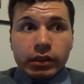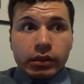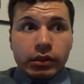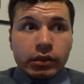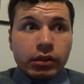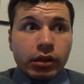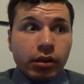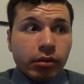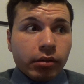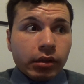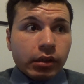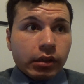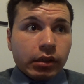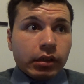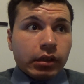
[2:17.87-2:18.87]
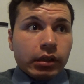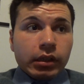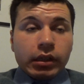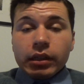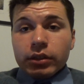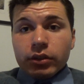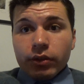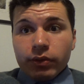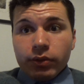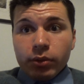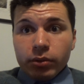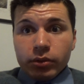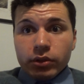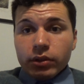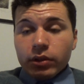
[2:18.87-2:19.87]
So it's a
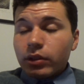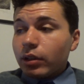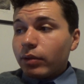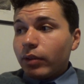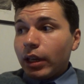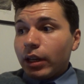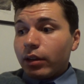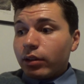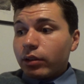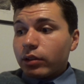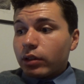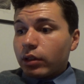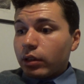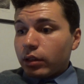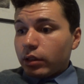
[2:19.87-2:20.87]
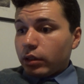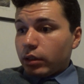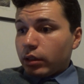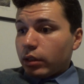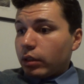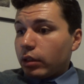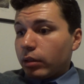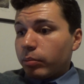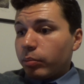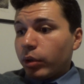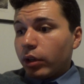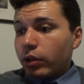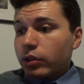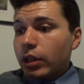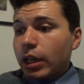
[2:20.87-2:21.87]
fortunate event
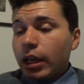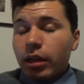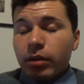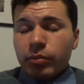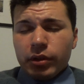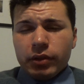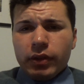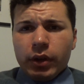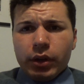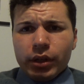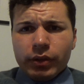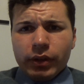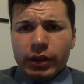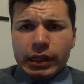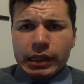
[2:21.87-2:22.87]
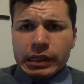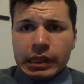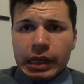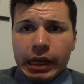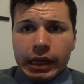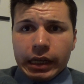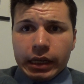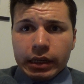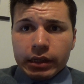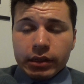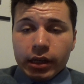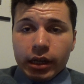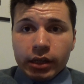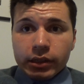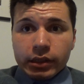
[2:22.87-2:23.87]
but can be very, very sad,
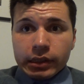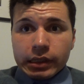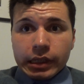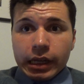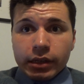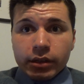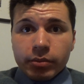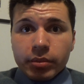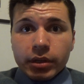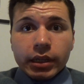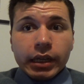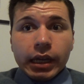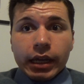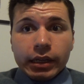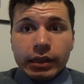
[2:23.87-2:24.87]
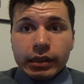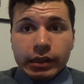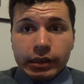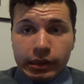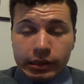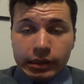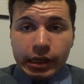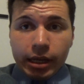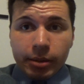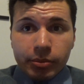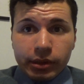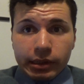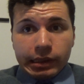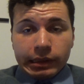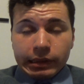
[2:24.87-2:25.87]
understandably, and it does
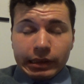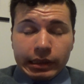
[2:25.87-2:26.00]
happen.